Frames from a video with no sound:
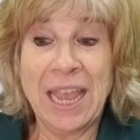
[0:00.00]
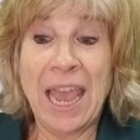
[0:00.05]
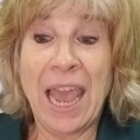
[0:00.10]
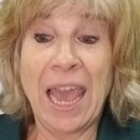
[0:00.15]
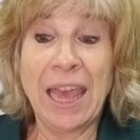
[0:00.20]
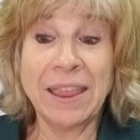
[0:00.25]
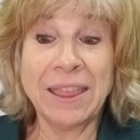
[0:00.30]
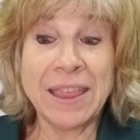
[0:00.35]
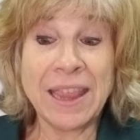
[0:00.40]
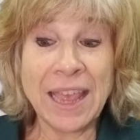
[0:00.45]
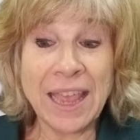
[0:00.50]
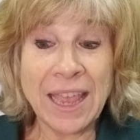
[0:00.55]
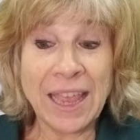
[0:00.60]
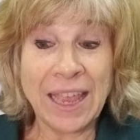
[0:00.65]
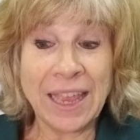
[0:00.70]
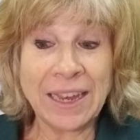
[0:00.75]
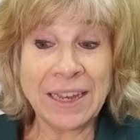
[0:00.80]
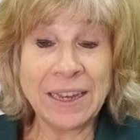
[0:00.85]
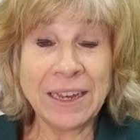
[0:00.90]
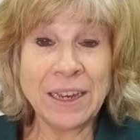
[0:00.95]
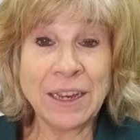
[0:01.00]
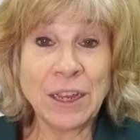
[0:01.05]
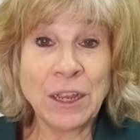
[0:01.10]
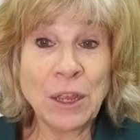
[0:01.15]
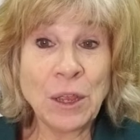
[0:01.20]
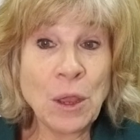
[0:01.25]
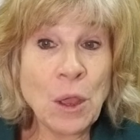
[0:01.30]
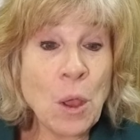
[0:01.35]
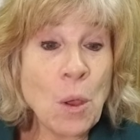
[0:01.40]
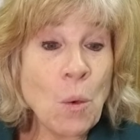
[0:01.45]
And then
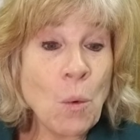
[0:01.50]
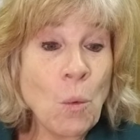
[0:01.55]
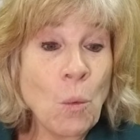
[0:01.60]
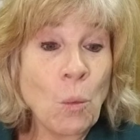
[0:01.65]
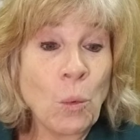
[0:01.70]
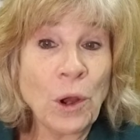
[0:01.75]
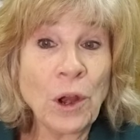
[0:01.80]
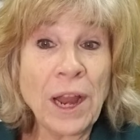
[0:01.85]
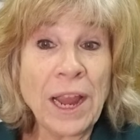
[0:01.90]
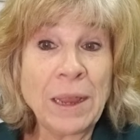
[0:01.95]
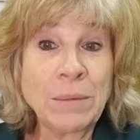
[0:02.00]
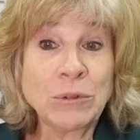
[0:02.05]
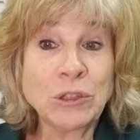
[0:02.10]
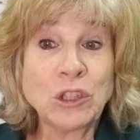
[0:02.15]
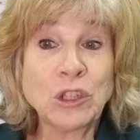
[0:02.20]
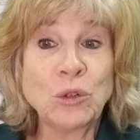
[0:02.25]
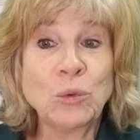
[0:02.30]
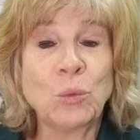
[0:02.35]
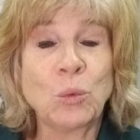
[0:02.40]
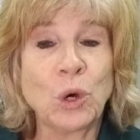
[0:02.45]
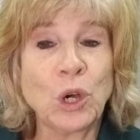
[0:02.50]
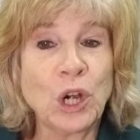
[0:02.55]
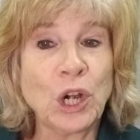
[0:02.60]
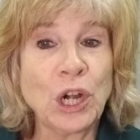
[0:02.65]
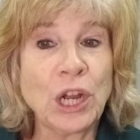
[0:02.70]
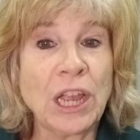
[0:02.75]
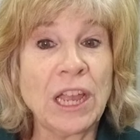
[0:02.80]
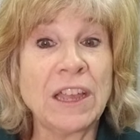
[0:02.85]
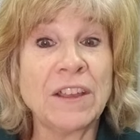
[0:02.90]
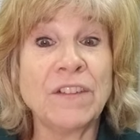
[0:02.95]
we're able to
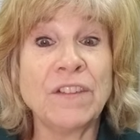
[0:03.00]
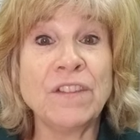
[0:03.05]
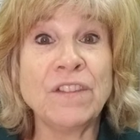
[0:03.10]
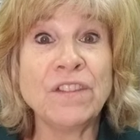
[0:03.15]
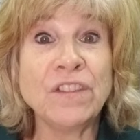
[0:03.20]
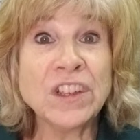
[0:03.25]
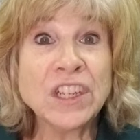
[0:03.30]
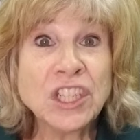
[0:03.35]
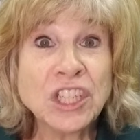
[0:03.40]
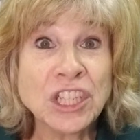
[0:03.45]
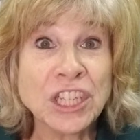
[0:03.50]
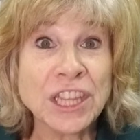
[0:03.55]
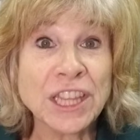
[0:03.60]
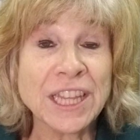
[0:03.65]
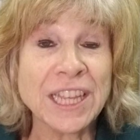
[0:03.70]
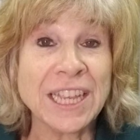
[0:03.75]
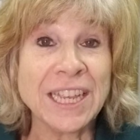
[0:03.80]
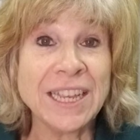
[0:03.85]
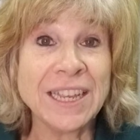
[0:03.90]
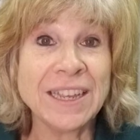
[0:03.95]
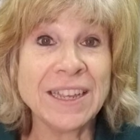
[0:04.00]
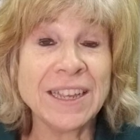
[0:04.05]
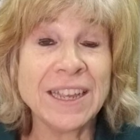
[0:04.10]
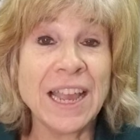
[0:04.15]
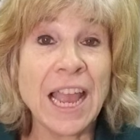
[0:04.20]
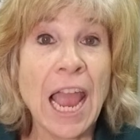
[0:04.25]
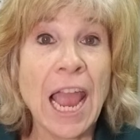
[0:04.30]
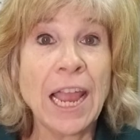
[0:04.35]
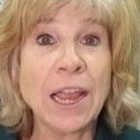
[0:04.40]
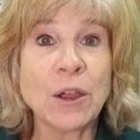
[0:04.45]
work efficiently
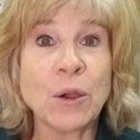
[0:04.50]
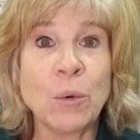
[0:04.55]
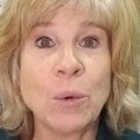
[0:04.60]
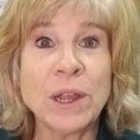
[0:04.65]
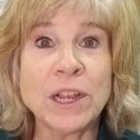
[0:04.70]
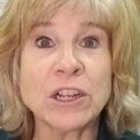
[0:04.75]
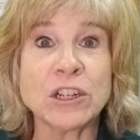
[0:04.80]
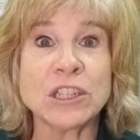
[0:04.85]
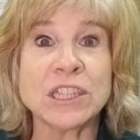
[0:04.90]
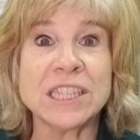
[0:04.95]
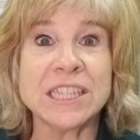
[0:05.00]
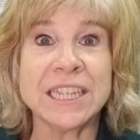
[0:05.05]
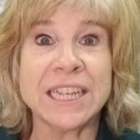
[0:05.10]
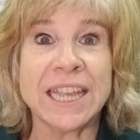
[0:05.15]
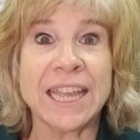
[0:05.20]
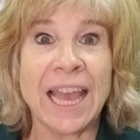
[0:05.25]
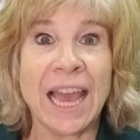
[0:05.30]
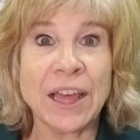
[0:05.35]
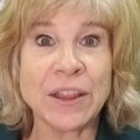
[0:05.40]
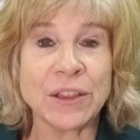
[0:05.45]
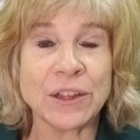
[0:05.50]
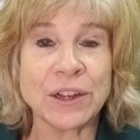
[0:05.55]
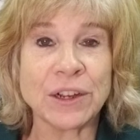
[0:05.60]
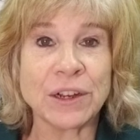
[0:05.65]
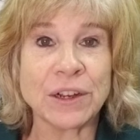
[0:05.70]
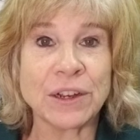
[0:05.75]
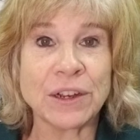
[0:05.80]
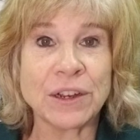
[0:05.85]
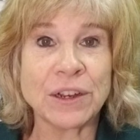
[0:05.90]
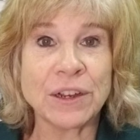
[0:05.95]
and quicker together,
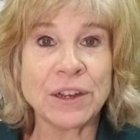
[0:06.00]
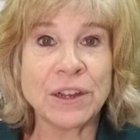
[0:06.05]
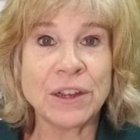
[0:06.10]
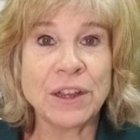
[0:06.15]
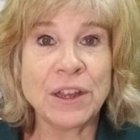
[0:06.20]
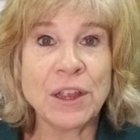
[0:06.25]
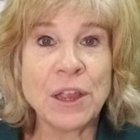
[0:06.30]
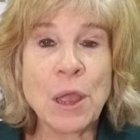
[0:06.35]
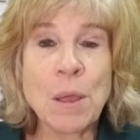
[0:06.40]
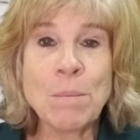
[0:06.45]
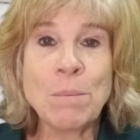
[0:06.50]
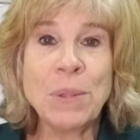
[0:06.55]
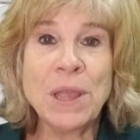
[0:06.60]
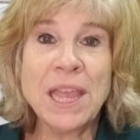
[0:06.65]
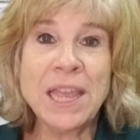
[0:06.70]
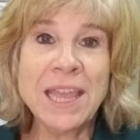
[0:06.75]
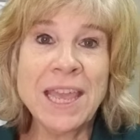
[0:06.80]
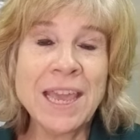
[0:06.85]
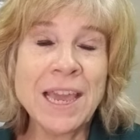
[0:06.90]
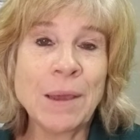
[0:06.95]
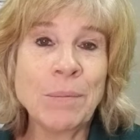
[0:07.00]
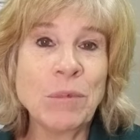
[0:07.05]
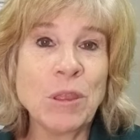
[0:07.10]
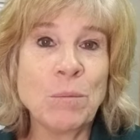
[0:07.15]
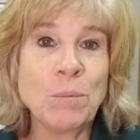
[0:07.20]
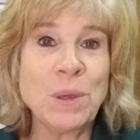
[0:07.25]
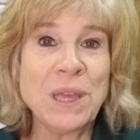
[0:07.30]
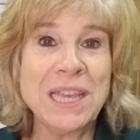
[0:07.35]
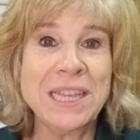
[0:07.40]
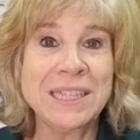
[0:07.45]
picking up the
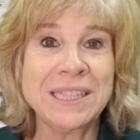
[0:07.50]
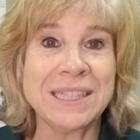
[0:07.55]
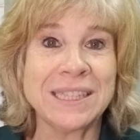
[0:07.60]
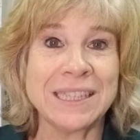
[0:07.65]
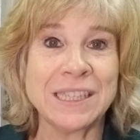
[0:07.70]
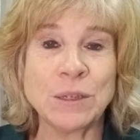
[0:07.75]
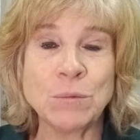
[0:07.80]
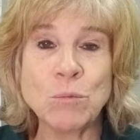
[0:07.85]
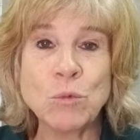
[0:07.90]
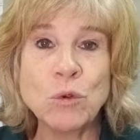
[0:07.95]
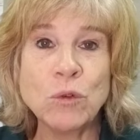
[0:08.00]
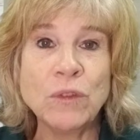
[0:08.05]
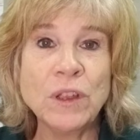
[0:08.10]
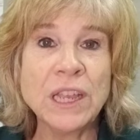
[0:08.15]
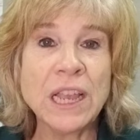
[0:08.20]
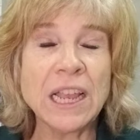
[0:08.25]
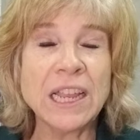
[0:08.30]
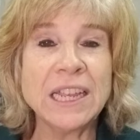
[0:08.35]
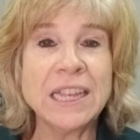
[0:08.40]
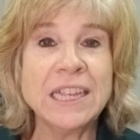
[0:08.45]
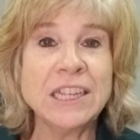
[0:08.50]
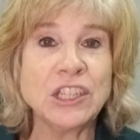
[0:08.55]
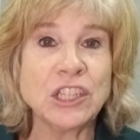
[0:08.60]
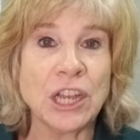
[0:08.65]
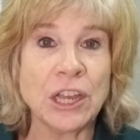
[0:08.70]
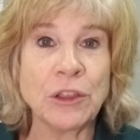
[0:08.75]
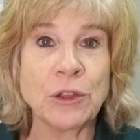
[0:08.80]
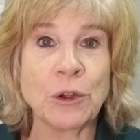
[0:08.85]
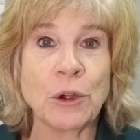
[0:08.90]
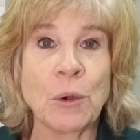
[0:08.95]
pieces and moving each
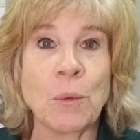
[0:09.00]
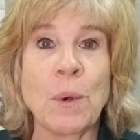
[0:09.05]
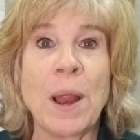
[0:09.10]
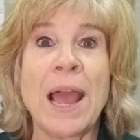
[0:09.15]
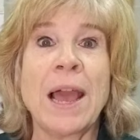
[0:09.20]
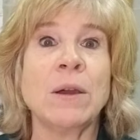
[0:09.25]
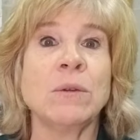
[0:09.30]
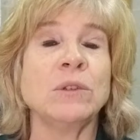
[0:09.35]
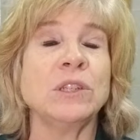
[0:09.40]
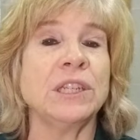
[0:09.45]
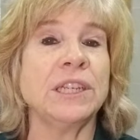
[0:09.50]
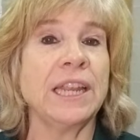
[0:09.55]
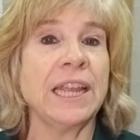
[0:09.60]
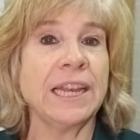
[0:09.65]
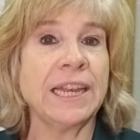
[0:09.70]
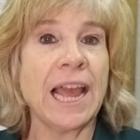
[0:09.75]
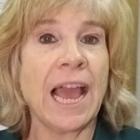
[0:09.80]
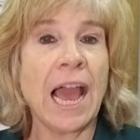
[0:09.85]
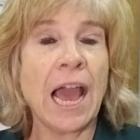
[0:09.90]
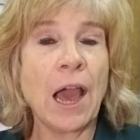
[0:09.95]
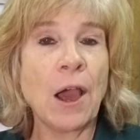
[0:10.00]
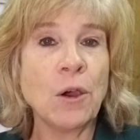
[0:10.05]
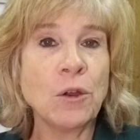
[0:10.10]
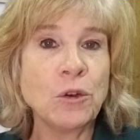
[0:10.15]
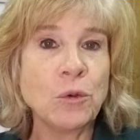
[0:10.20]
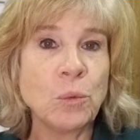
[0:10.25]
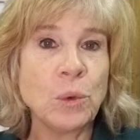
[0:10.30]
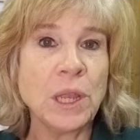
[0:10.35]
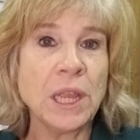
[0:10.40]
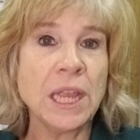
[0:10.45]
other around in how
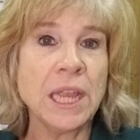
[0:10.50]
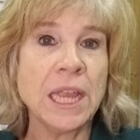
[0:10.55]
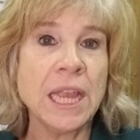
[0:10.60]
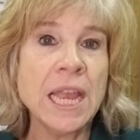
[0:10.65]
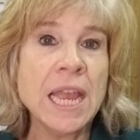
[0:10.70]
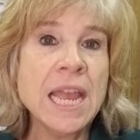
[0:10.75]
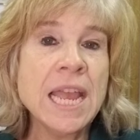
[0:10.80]
do we